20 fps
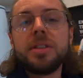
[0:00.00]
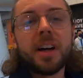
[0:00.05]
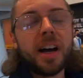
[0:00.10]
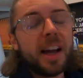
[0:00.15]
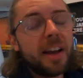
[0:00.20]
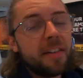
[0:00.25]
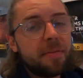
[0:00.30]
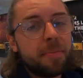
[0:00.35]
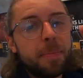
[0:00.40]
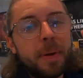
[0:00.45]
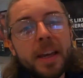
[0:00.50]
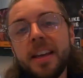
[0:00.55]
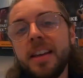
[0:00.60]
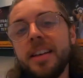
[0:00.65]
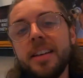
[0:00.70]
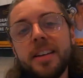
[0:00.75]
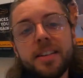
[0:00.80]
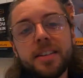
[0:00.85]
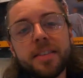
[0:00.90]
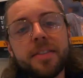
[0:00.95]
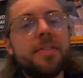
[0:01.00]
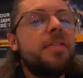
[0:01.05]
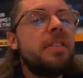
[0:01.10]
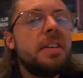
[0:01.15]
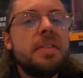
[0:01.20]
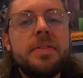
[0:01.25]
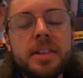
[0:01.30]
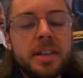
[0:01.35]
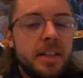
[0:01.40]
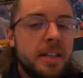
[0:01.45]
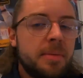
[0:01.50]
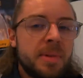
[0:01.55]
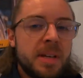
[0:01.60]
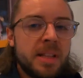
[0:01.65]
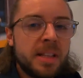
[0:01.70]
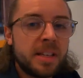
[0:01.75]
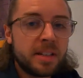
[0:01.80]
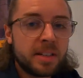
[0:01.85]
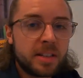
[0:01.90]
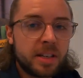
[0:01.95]
I have peed 15
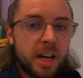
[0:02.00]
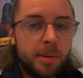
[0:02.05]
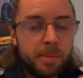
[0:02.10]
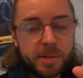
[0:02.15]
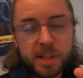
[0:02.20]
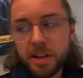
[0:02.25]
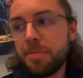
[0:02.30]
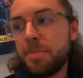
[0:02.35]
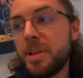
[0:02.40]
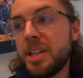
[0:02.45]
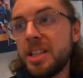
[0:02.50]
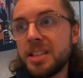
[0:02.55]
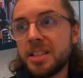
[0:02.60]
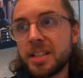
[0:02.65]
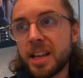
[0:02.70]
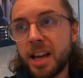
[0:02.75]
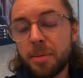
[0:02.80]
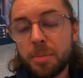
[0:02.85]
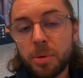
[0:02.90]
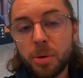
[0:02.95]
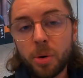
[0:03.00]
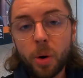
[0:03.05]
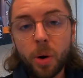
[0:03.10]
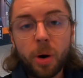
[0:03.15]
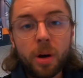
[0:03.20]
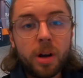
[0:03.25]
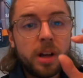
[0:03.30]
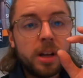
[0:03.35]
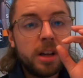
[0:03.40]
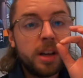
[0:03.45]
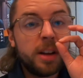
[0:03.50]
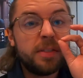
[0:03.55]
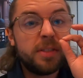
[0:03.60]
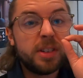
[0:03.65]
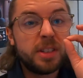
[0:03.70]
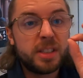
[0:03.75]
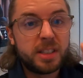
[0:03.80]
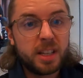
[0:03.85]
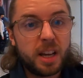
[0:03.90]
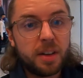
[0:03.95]
million times. I've been in this airport
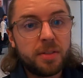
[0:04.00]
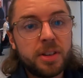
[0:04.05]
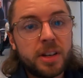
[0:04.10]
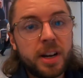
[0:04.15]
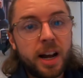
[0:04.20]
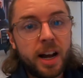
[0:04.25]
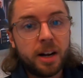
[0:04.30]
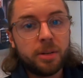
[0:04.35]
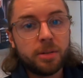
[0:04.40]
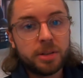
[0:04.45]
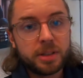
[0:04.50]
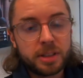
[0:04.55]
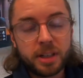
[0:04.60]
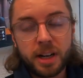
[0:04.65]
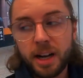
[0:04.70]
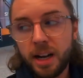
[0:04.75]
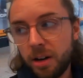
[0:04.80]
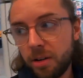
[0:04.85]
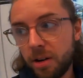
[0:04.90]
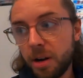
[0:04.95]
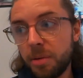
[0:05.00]
for 7 hours now.